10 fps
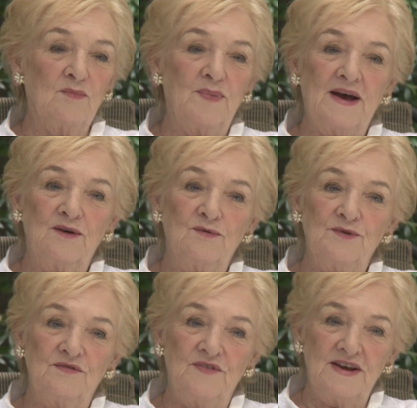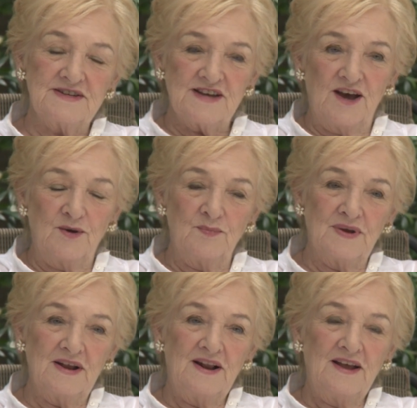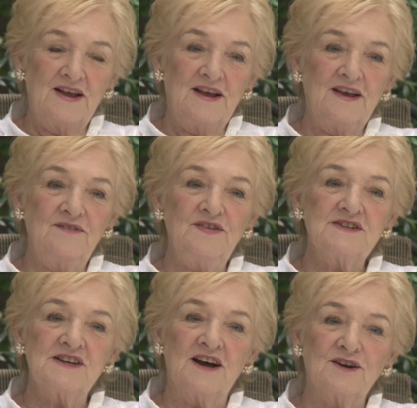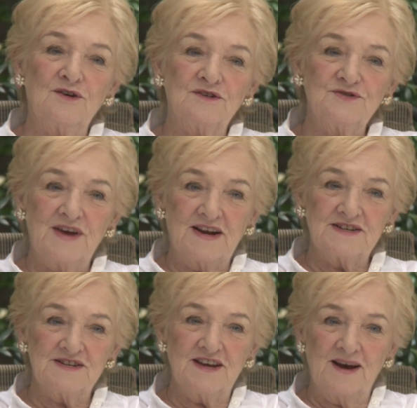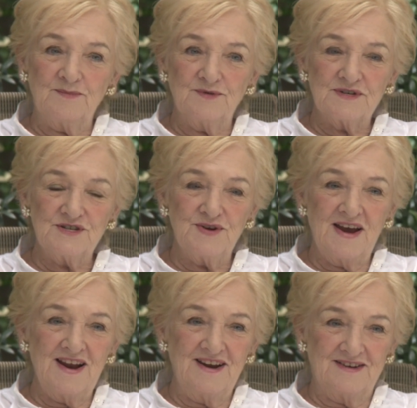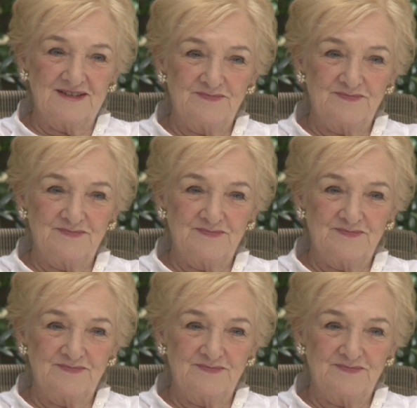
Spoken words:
pay all your fares home if you sign contracts to come to Australia.